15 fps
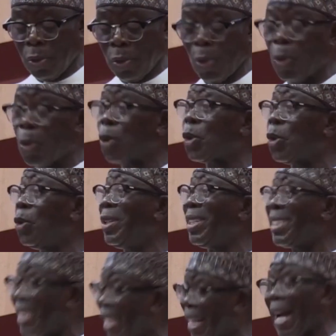go to a
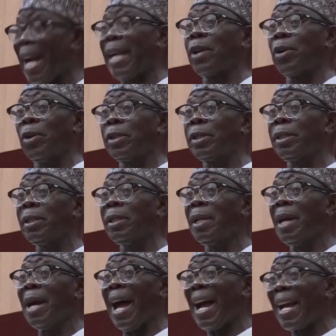state high court
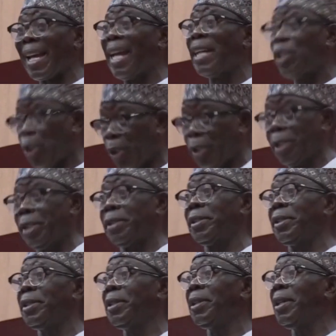and get
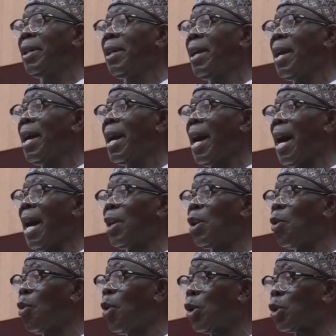justice, and
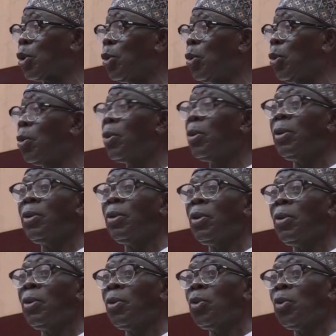not want to
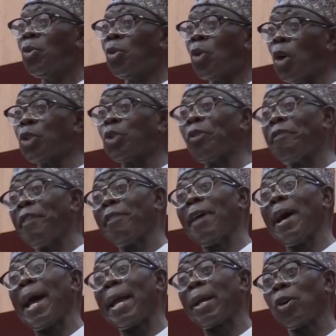rush to federal
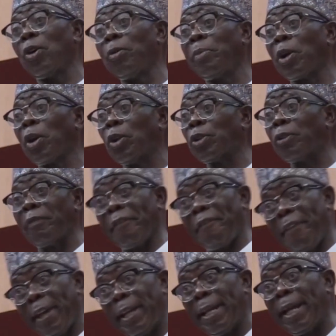high court because of the
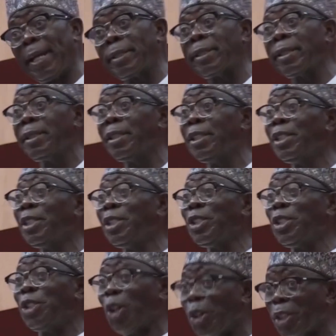fear that
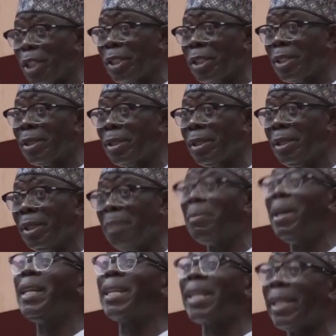judges, in
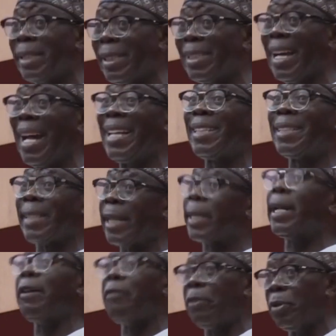many cases at the state
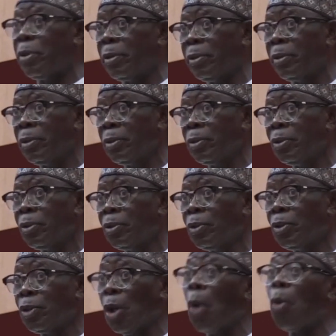level,
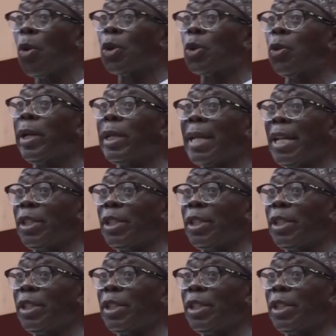don't want to enter